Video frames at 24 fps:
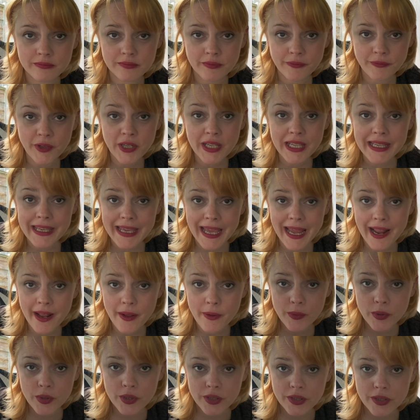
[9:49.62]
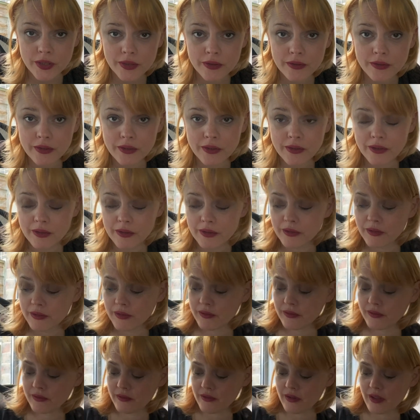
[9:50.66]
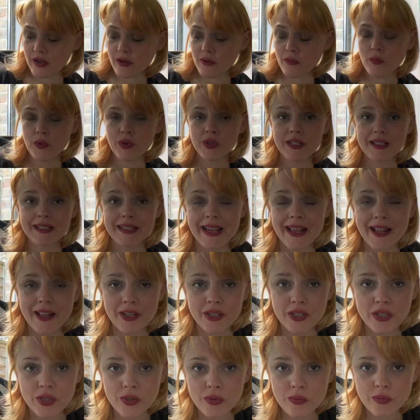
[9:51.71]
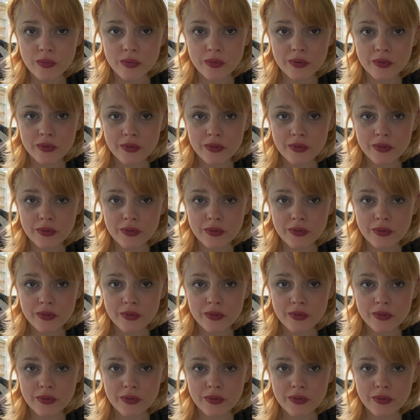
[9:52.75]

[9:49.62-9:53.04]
Freaking coward. They didn't want to tell you.